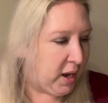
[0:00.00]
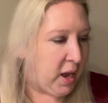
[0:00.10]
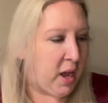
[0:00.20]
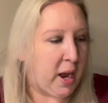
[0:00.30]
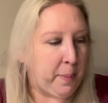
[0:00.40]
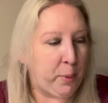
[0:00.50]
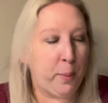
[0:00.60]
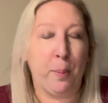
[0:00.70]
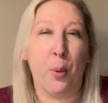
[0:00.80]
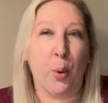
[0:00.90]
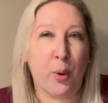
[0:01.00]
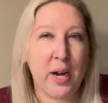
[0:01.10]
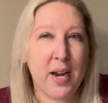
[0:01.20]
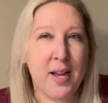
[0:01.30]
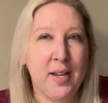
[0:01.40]

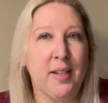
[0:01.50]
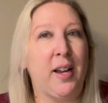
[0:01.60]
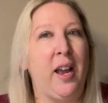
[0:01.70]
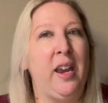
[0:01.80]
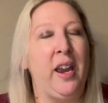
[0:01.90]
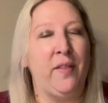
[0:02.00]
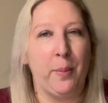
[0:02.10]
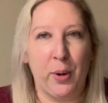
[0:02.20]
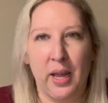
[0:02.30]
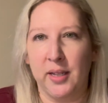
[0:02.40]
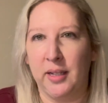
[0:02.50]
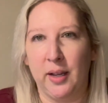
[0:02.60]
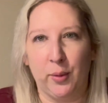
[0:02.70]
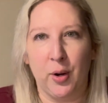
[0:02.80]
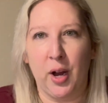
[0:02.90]
Hyberborea. If I'm pronouncing
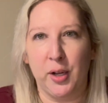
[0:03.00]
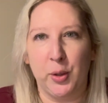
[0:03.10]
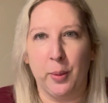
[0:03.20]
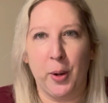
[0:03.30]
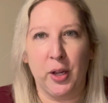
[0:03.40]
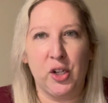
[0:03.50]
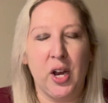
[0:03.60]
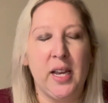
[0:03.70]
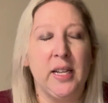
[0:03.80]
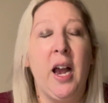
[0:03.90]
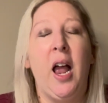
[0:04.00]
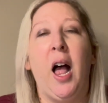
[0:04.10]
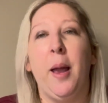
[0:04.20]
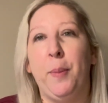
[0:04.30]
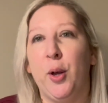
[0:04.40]
that wrong, I do apologize.
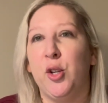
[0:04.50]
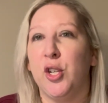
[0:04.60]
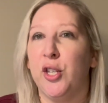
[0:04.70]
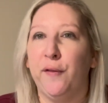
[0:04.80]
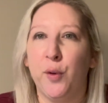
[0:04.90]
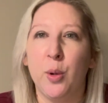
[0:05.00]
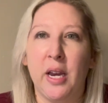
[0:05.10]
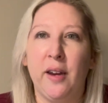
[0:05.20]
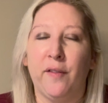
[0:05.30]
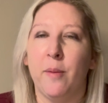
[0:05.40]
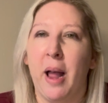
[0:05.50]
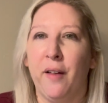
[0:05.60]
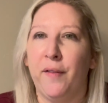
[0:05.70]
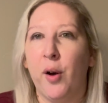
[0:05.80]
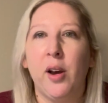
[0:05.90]
I purchased the full kit from Owl
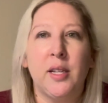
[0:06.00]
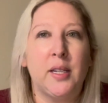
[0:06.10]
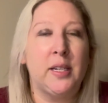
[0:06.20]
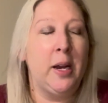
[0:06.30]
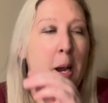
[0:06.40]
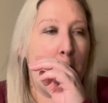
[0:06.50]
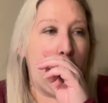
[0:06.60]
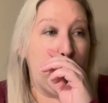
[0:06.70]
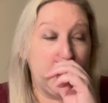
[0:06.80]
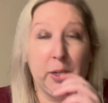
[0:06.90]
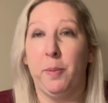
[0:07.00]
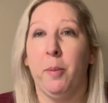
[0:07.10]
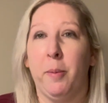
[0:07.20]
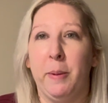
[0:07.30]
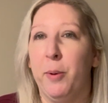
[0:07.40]
Forest, which has
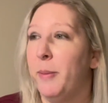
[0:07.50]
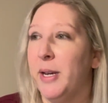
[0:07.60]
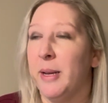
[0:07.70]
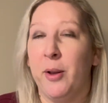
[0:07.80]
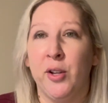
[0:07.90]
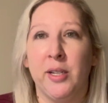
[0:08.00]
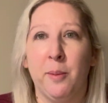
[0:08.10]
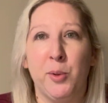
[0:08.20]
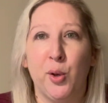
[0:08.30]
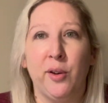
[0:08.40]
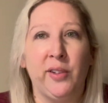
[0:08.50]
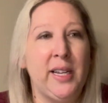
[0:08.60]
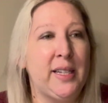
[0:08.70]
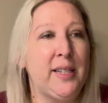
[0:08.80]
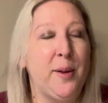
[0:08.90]
probably put me on some sort of
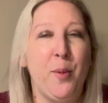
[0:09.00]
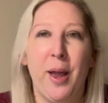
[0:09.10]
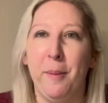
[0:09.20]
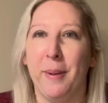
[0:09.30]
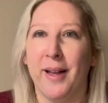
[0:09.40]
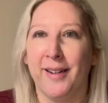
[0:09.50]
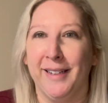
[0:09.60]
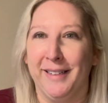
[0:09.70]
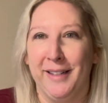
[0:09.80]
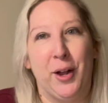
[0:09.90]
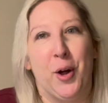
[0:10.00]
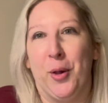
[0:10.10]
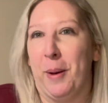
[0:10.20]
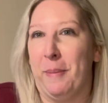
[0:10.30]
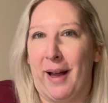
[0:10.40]
list somewhere, but all
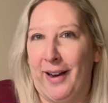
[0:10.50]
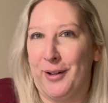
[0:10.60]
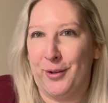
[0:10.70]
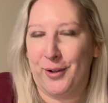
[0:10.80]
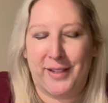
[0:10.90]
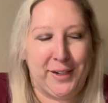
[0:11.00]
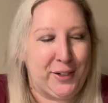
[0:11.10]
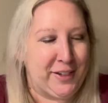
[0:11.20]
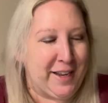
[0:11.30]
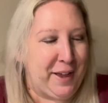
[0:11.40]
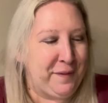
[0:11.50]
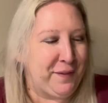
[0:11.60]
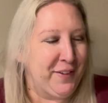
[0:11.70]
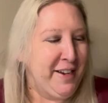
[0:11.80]
I'm buying is cross-stitch stuff.